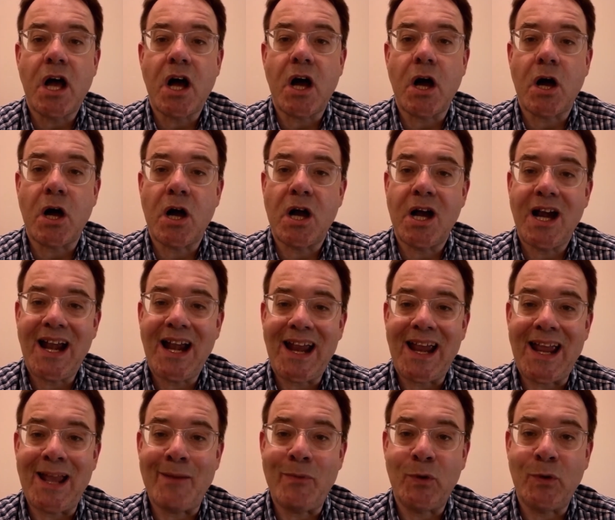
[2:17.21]
are
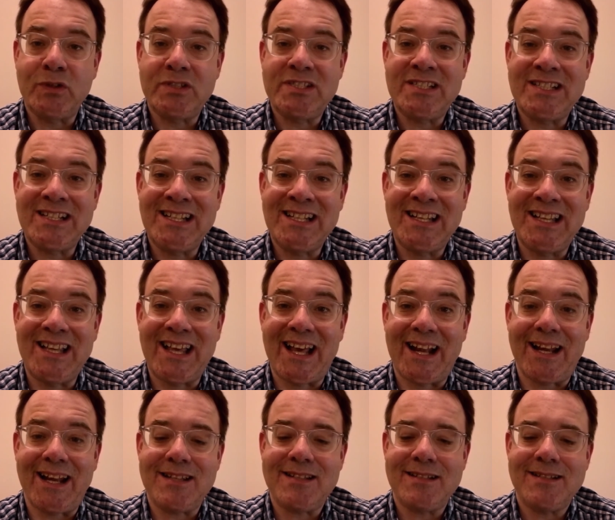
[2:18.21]
able to get
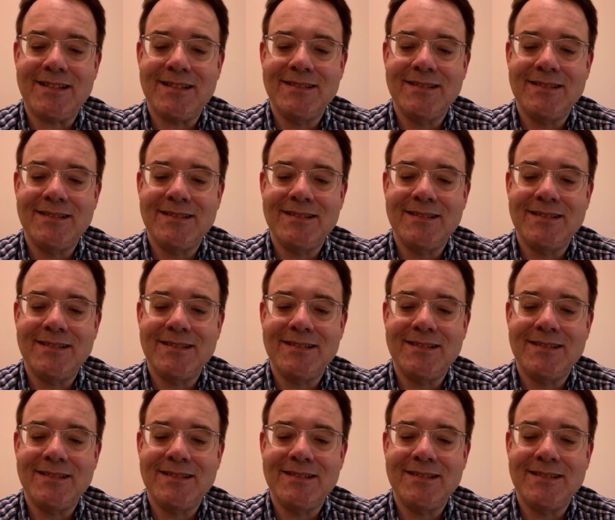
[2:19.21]
it